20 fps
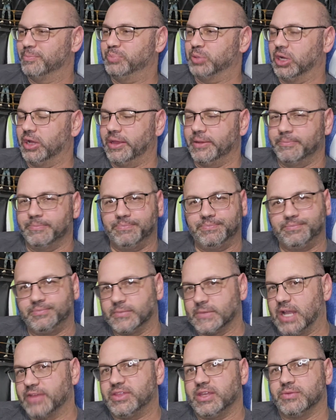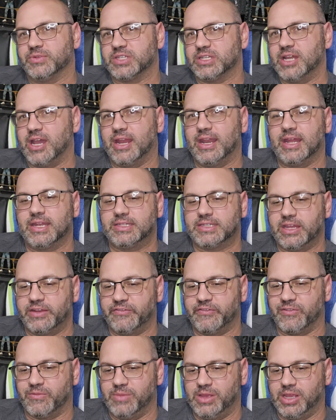But I think it was a 9 out of
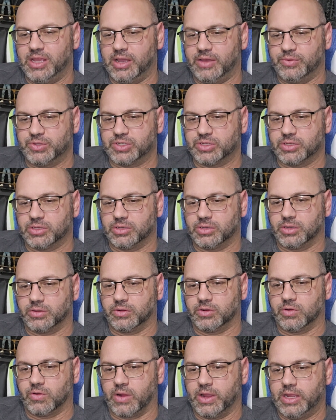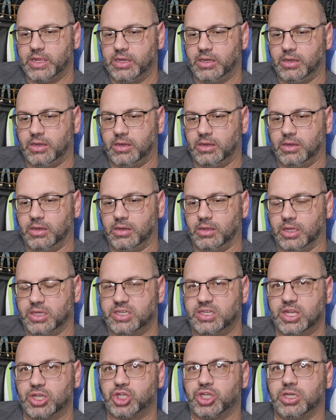10 for me. It was a great
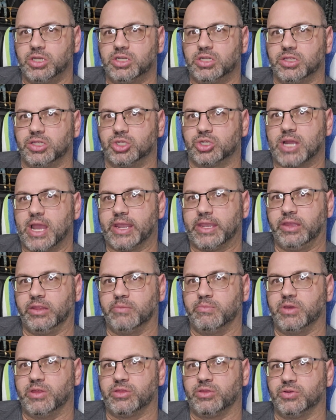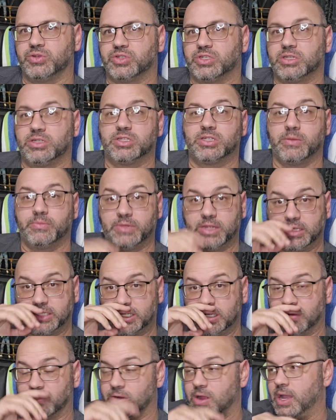addition to the Dracula mythos, and it's something that I
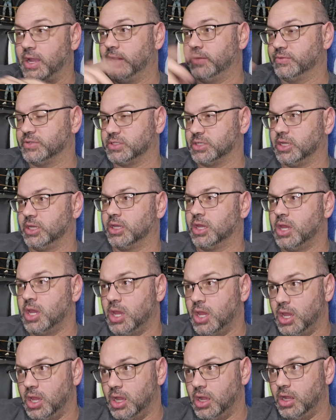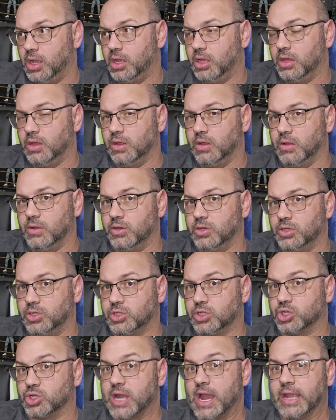said to Ryan was like,
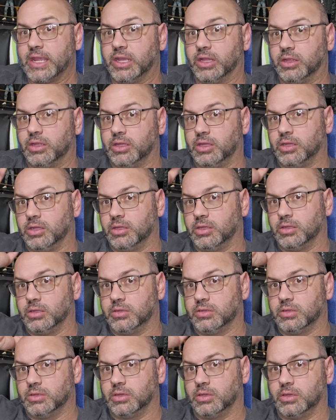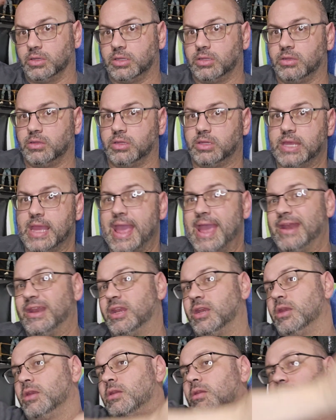the Dracula
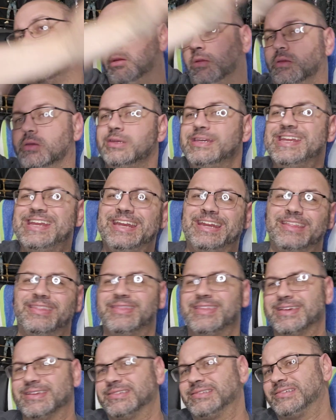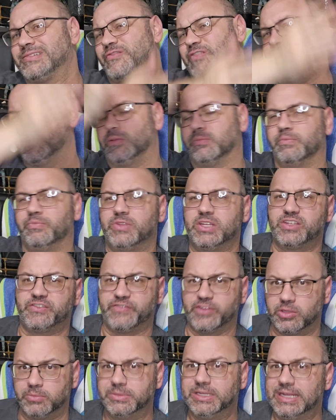canon needed this film. This
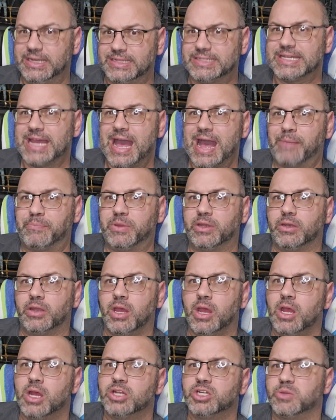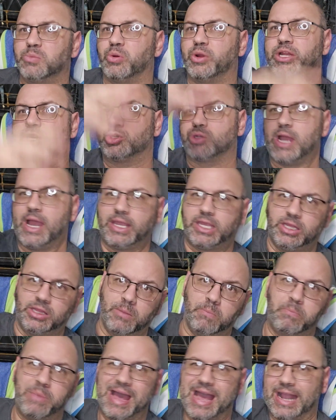film needed to happen to bring
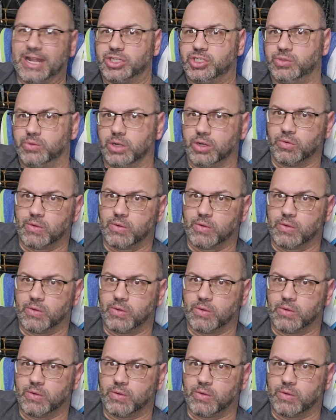Dracula back to a